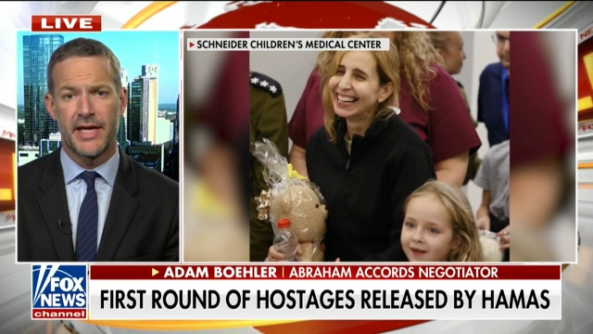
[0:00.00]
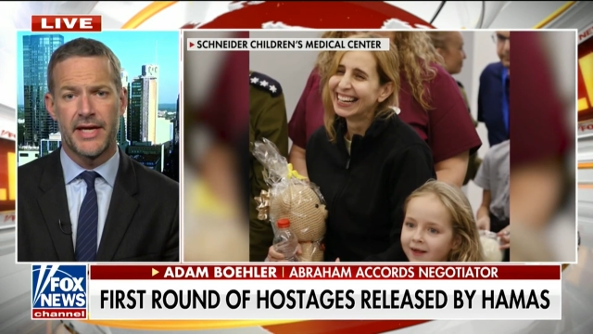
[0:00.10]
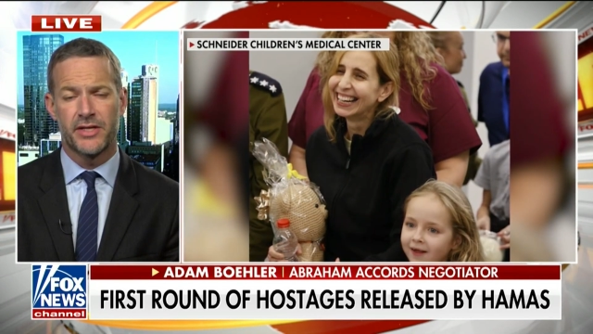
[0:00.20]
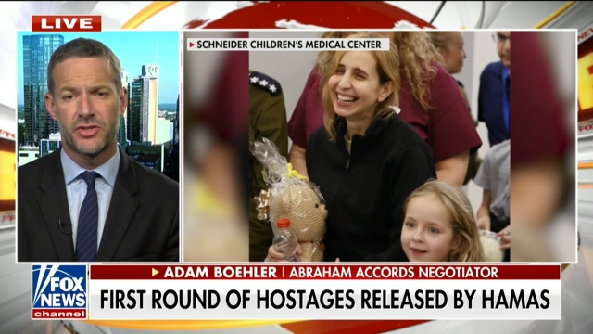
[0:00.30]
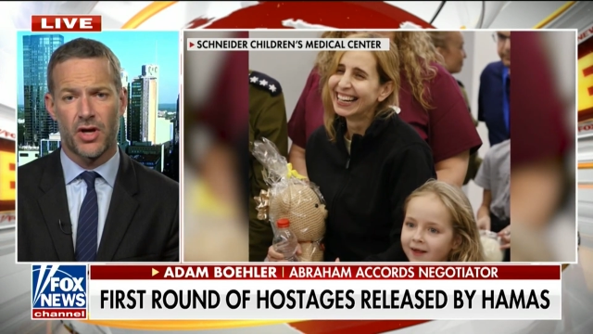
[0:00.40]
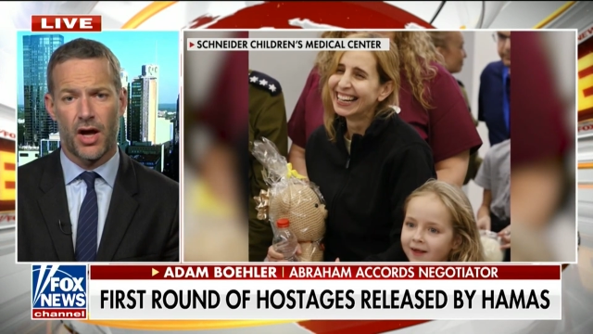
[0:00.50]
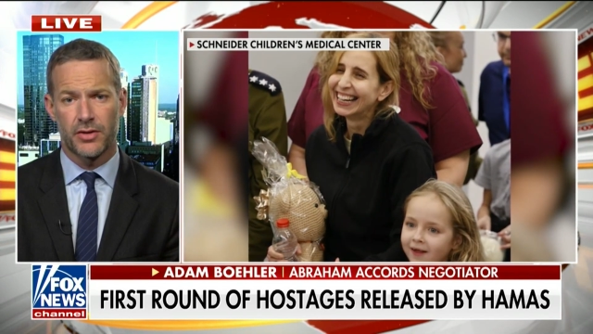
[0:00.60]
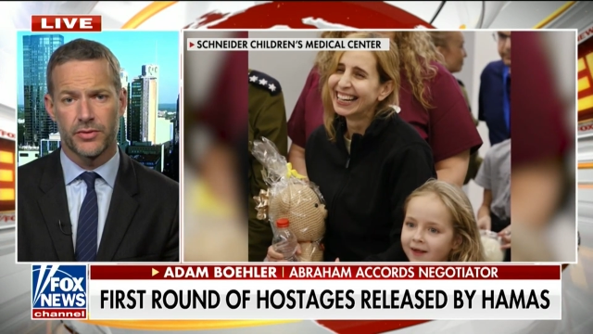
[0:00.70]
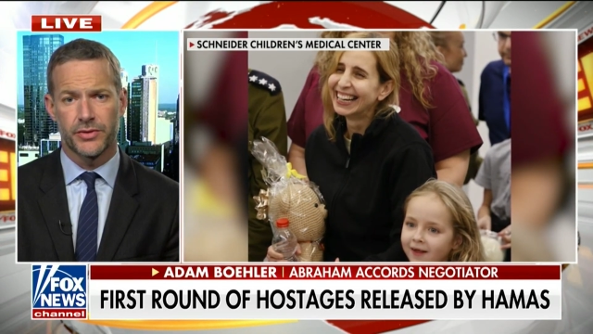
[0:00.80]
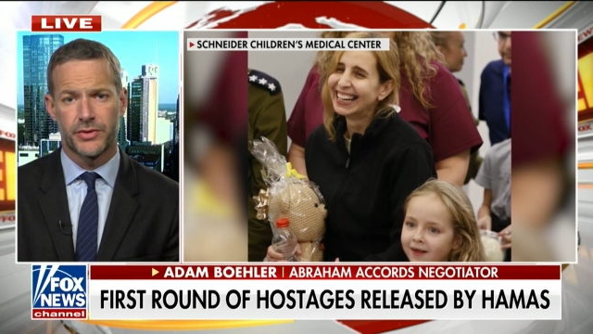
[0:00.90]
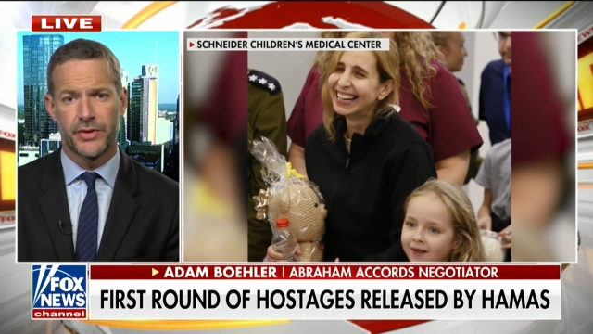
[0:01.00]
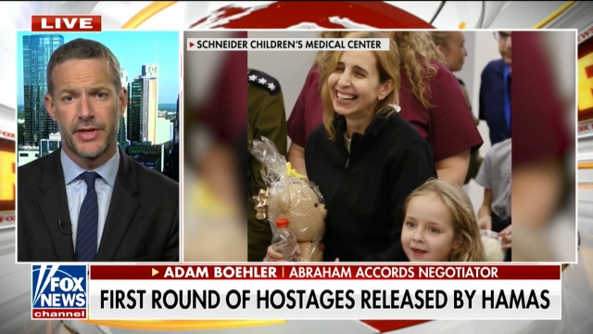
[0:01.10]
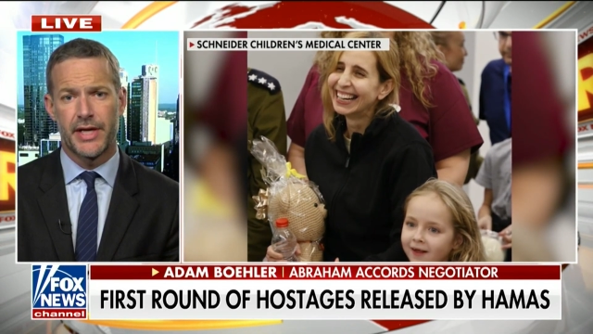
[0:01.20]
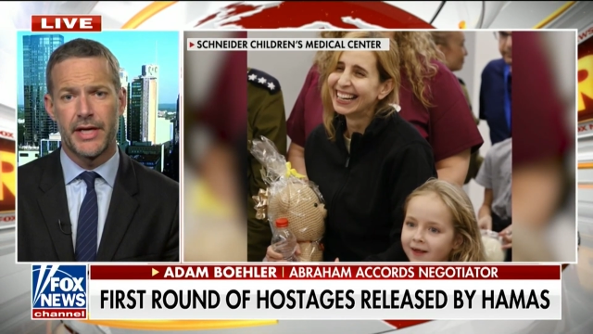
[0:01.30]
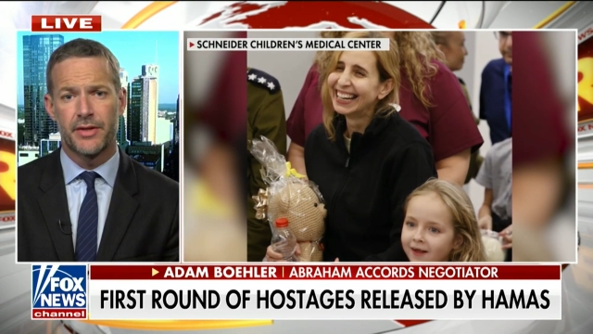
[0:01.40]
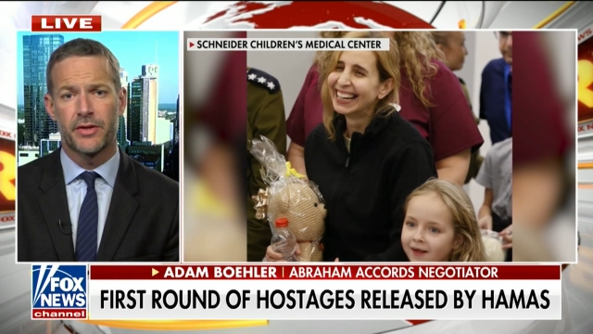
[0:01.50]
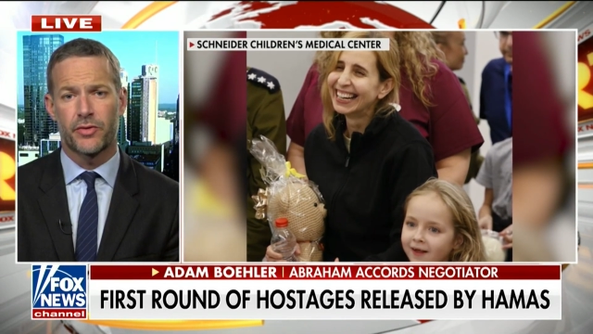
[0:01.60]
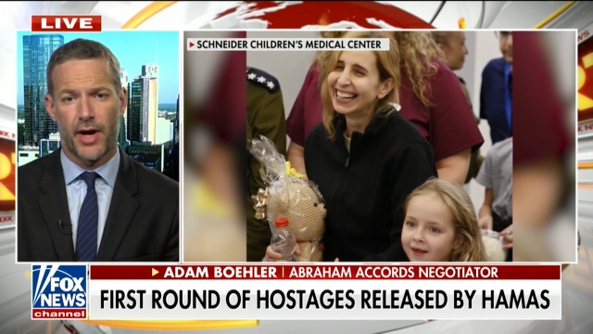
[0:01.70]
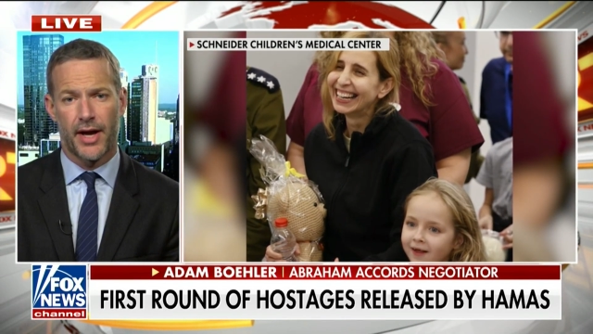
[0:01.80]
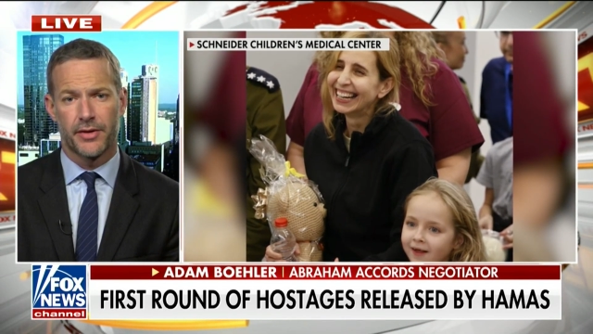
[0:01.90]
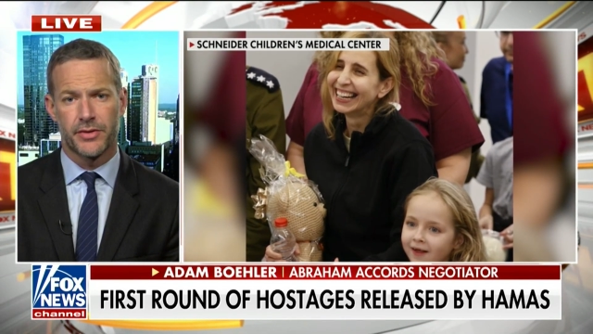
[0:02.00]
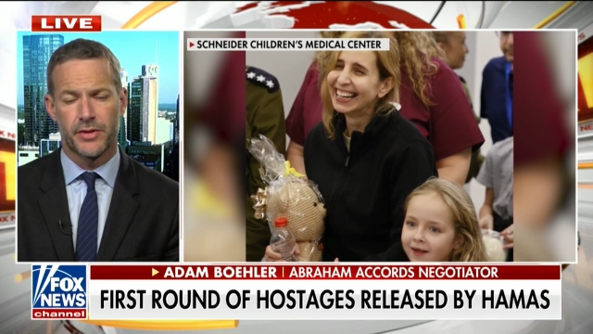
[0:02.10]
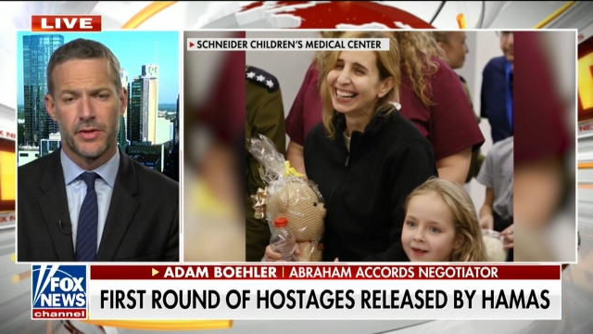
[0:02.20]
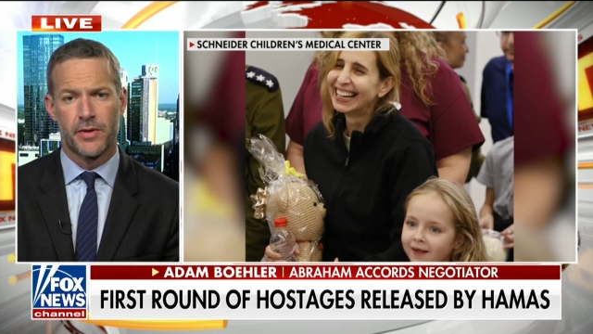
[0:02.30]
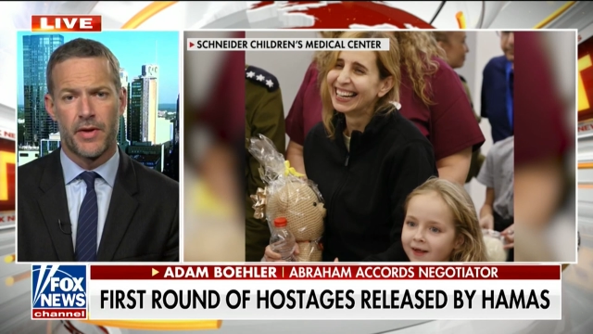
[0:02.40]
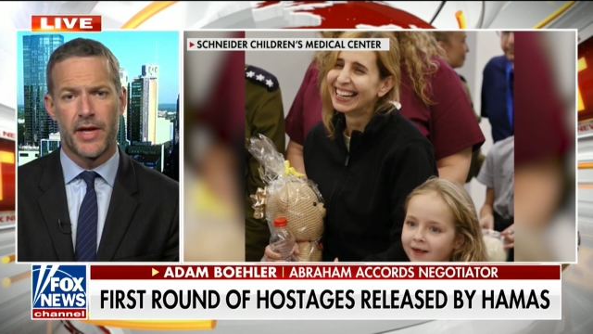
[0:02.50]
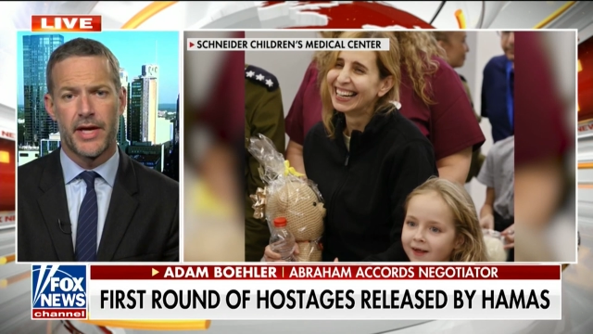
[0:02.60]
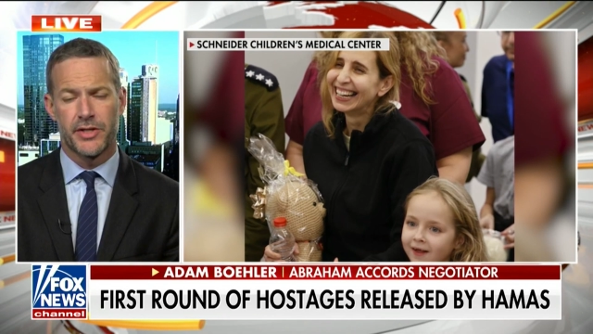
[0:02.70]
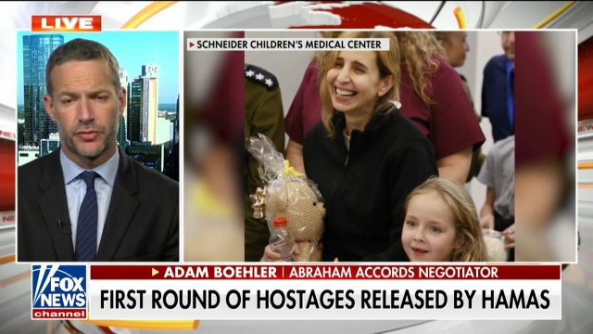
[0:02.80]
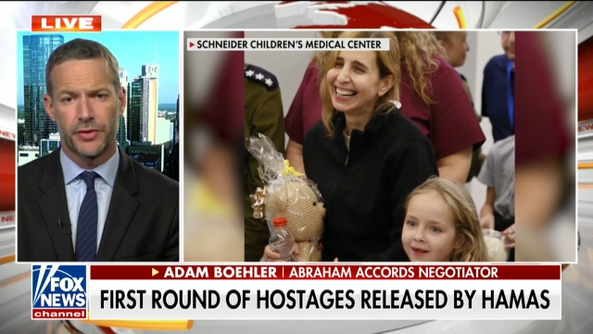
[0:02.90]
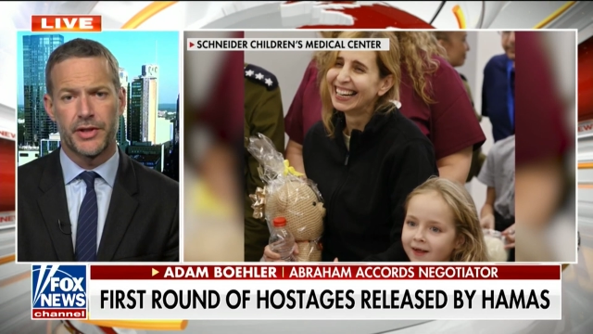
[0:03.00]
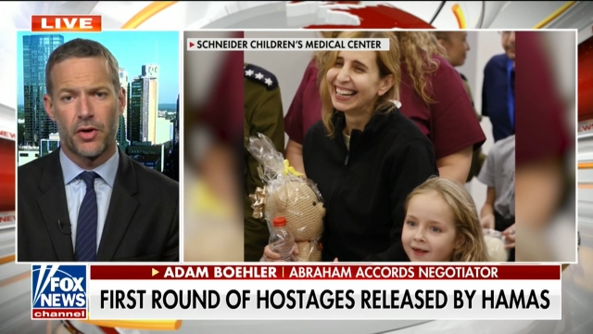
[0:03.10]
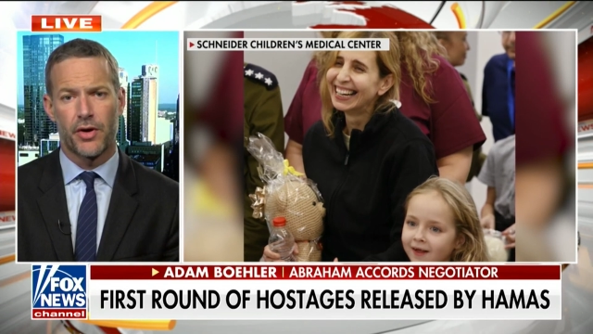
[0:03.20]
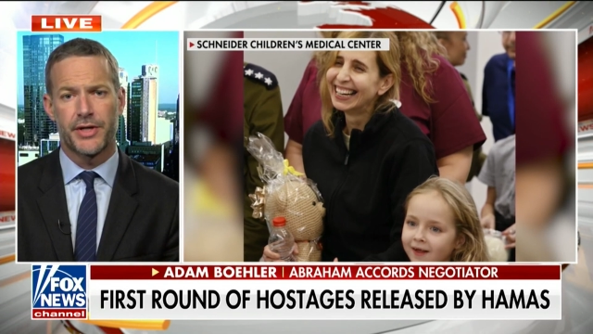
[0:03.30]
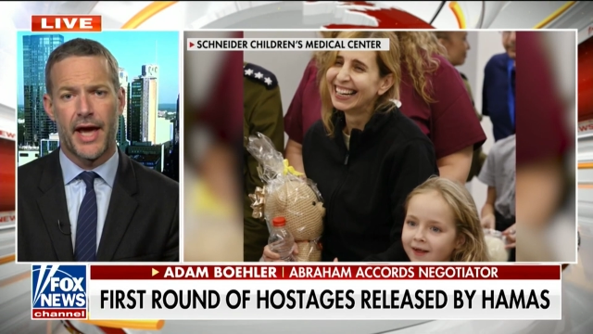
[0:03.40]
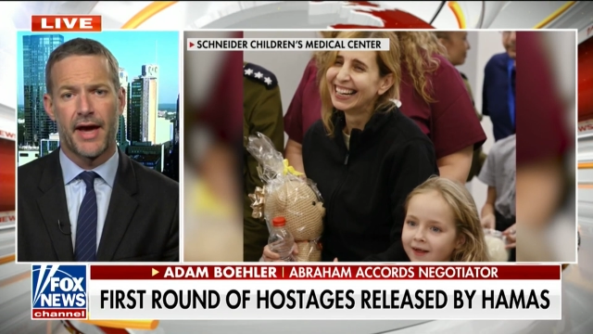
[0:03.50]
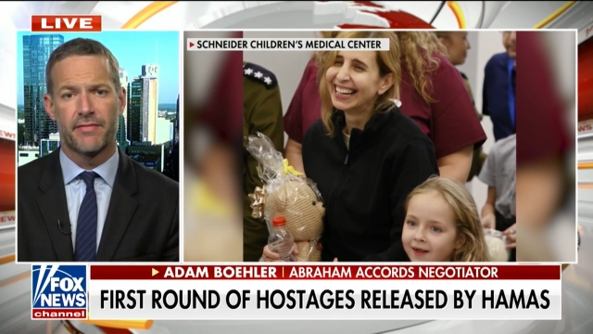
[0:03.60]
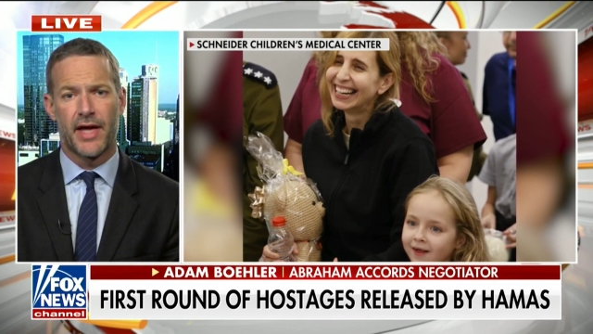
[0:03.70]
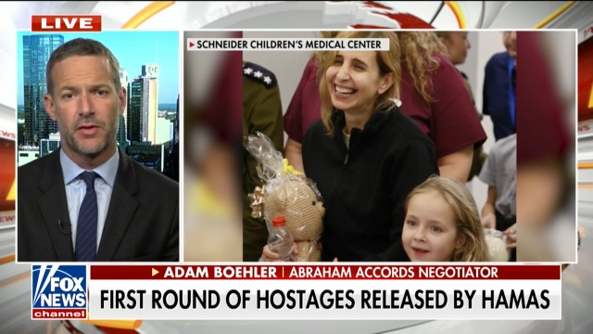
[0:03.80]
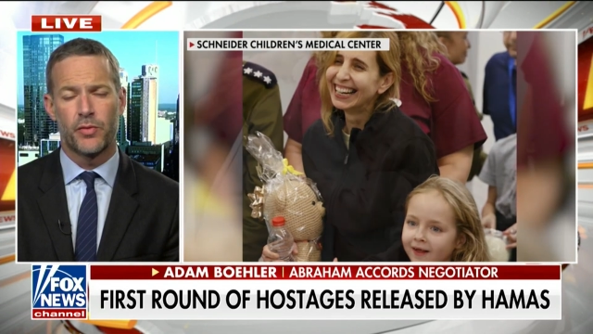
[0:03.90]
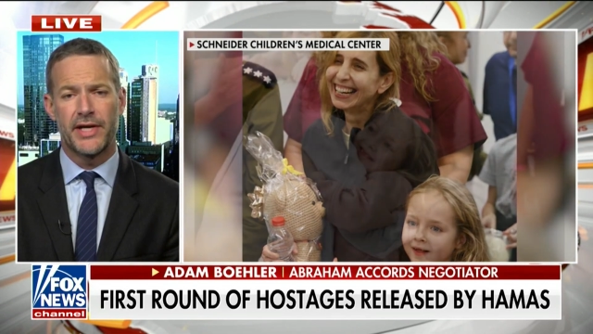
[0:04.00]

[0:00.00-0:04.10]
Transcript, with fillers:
Speaker 1: in tunnels in the ground. It's really hard to have that. We